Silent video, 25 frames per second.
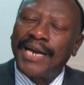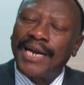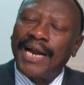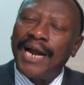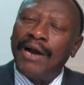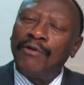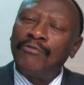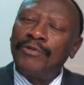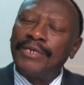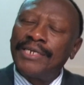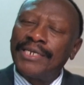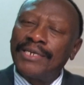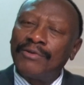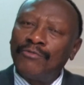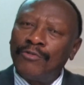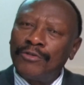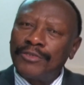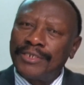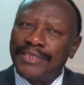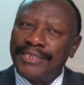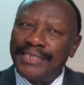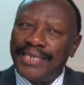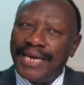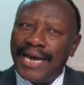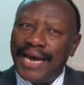counting
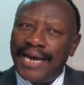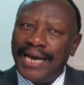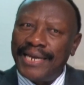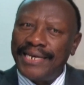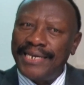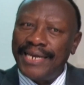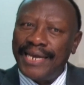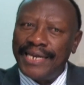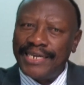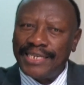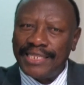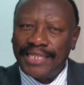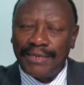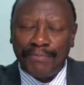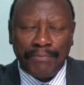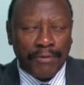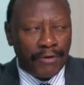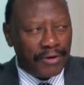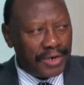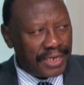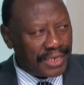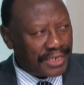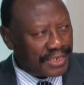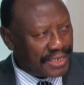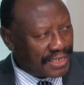was done at the
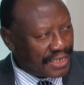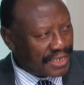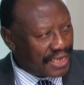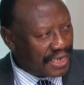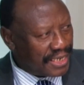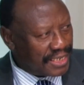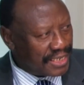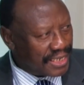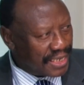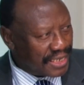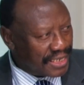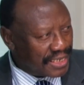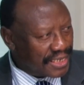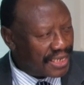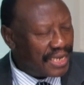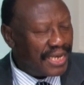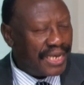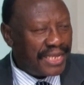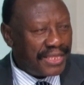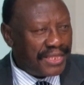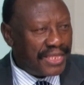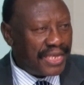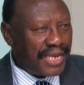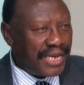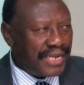polling stations,
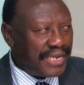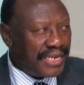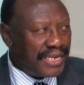the